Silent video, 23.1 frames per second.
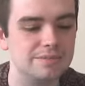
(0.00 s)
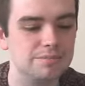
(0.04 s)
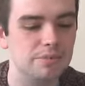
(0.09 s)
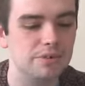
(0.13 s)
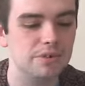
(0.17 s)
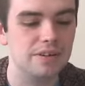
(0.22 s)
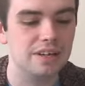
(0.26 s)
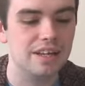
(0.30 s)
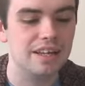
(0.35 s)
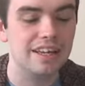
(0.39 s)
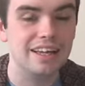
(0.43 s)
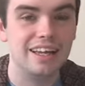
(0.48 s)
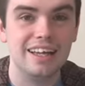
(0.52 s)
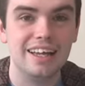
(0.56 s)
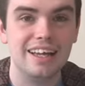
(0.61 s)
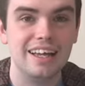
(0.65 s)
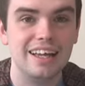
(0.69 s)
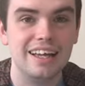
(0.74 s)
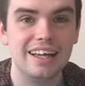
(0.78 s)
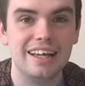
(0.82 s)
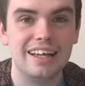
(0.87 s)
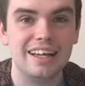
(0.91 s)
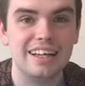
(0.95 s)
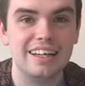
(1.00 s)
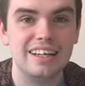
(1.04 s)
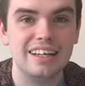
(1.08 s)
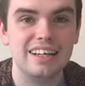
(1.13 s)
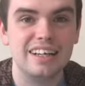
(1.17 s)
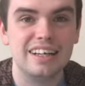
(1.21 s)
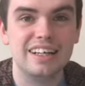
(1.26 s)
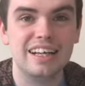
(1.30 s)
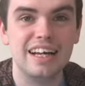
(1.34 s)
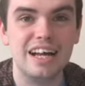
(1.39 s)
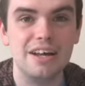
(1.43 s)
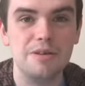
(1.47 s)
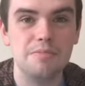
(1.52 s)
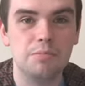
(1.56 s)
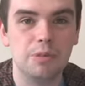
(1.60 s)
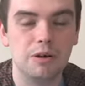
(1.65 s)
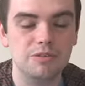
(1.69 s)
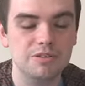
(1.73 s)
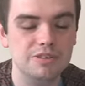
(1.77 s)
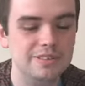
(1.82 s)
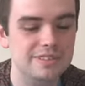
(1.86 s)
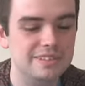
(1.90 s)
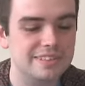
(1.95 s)
but I can't be
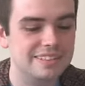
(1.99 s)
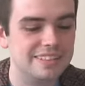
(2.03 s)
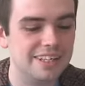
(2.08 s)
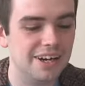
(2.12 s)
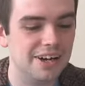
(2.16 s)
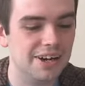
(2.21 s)
bothered, so...